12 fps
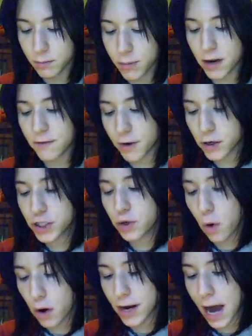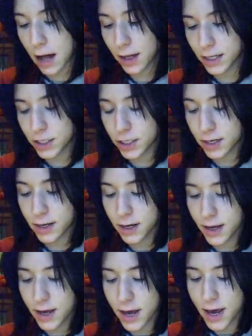But in virtue or knowledge.
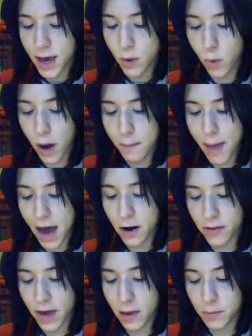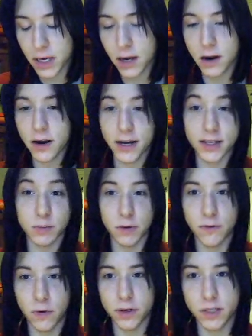In what matter they appear, it is
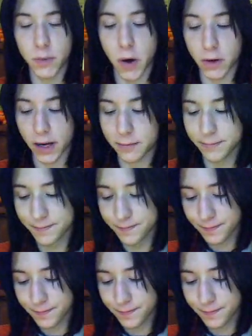before spoken.